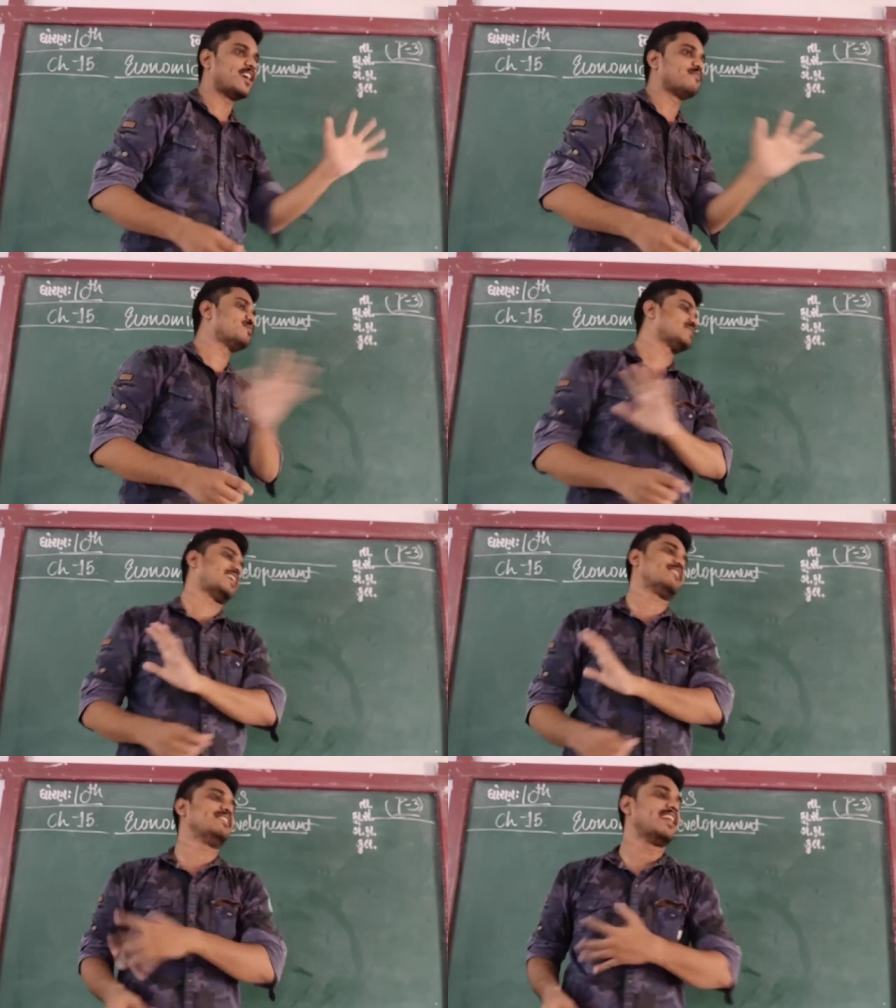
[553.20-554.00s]
dry fruits
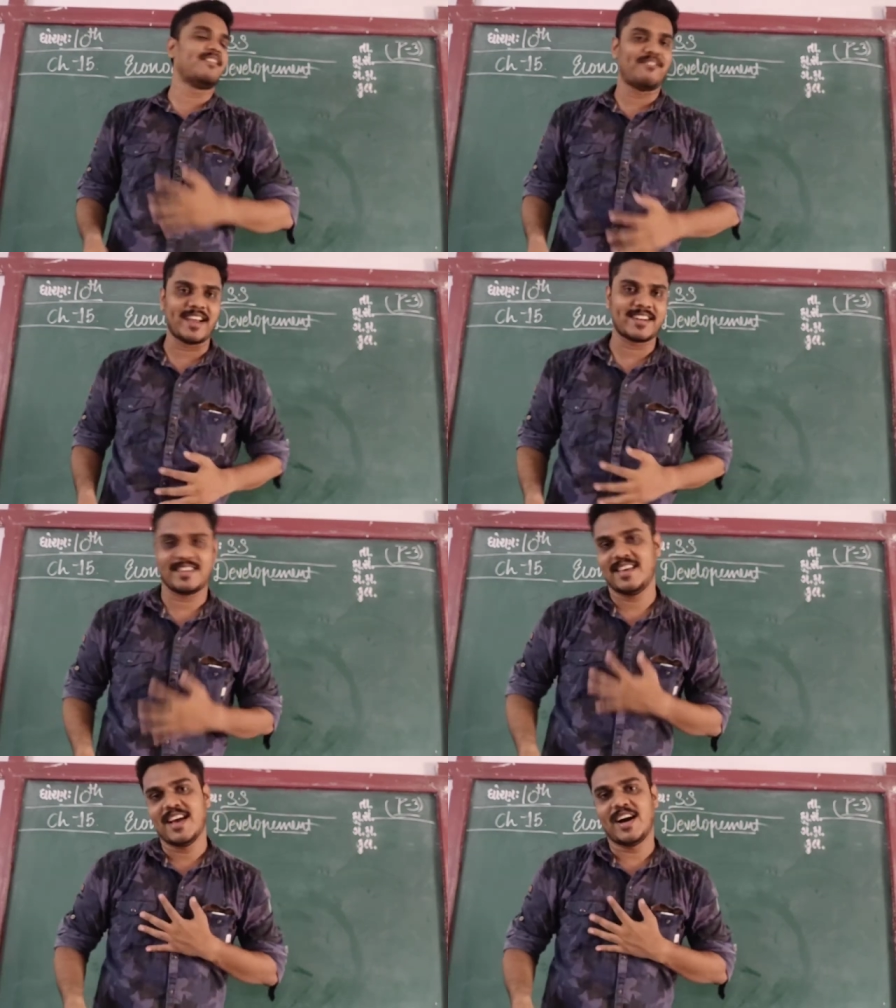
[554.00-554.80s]
will affect
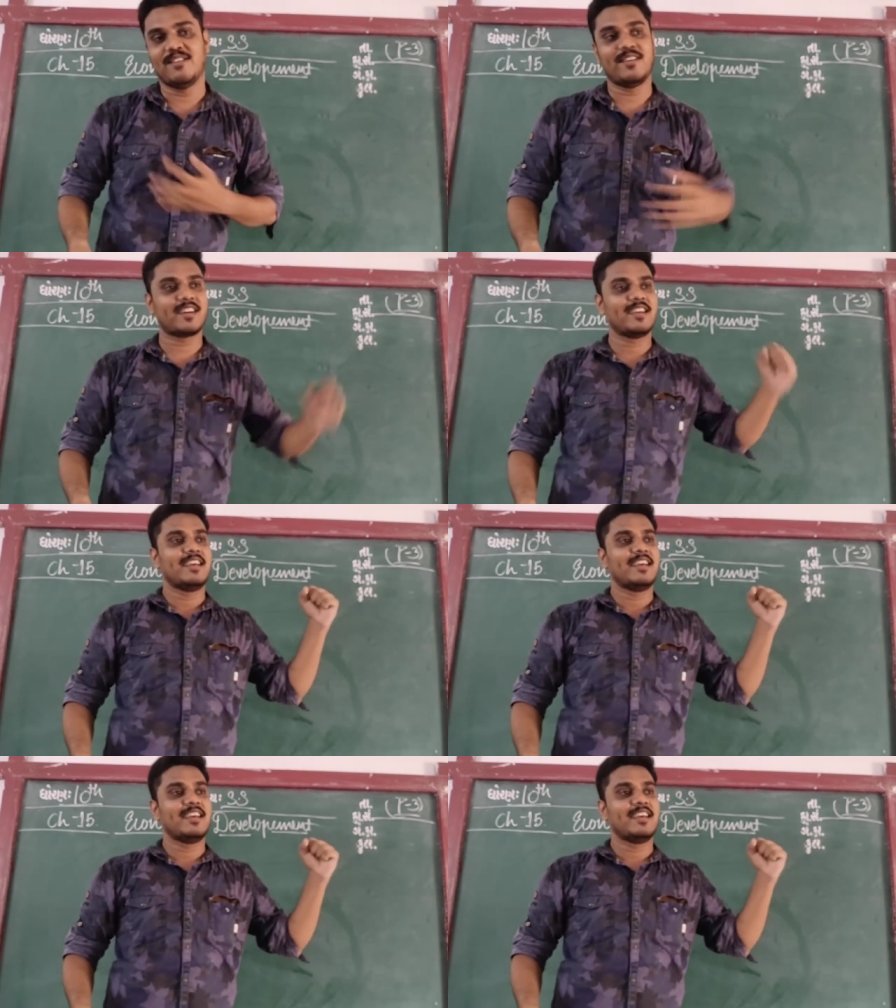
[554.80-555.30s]
our